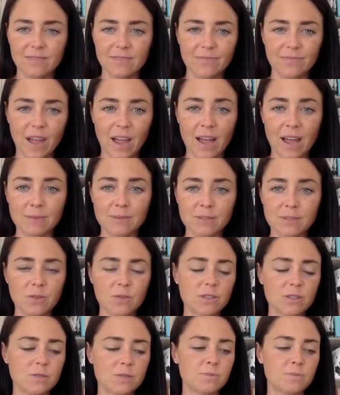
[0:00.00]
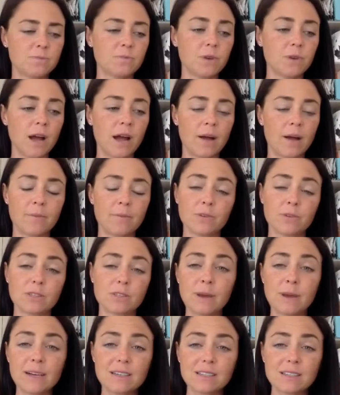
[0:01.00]
And I absolutely
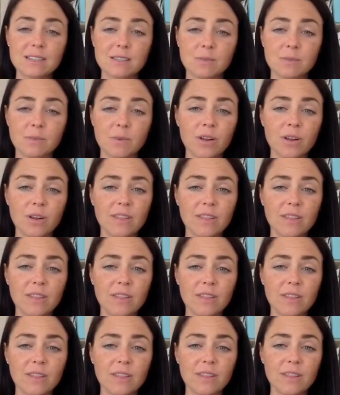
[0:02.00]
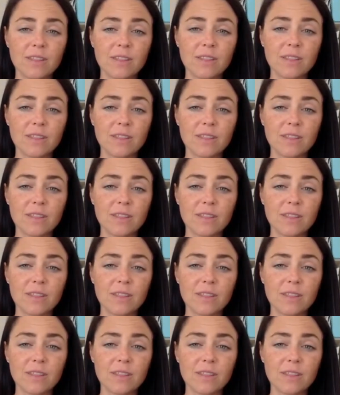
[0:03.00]
respect and support that.